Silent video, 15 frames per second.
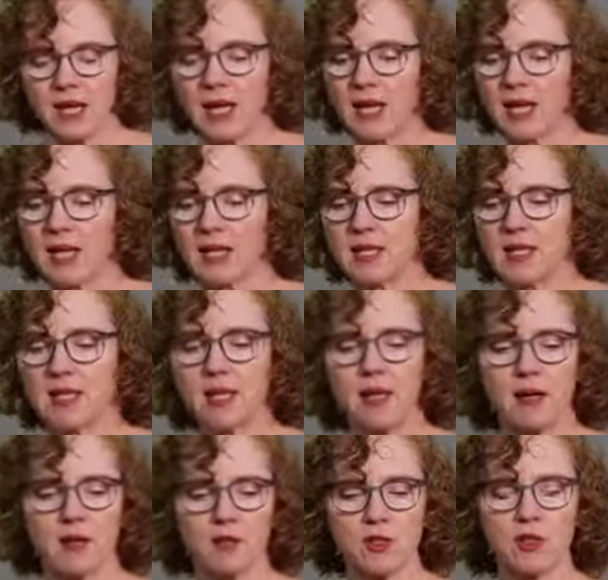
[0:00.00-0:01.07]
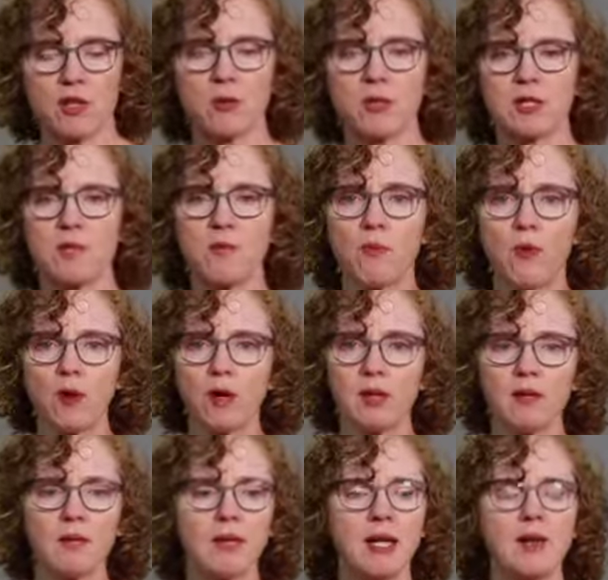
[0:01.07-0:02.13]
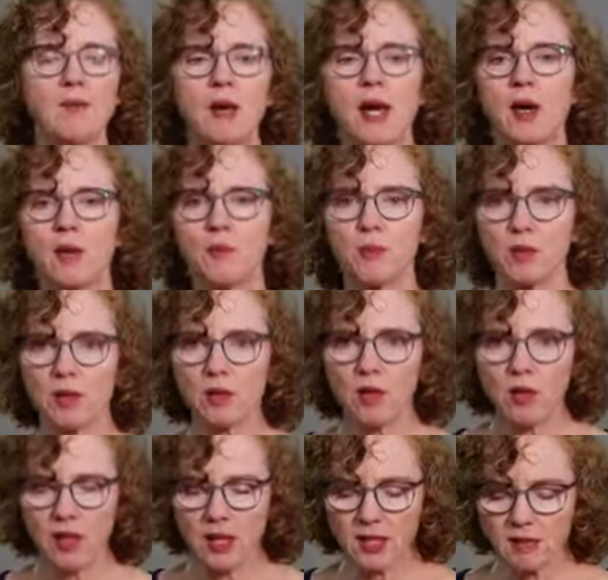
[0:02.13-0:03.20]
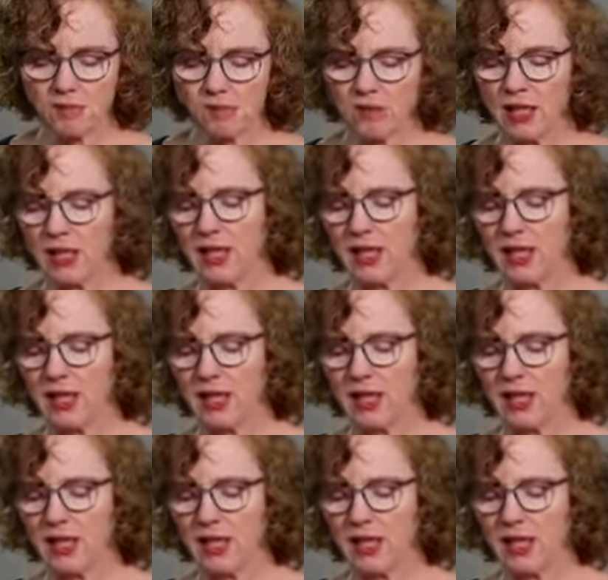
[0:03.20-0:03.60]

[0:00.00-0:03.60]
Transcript: and I'll show you what's important, how to put it on,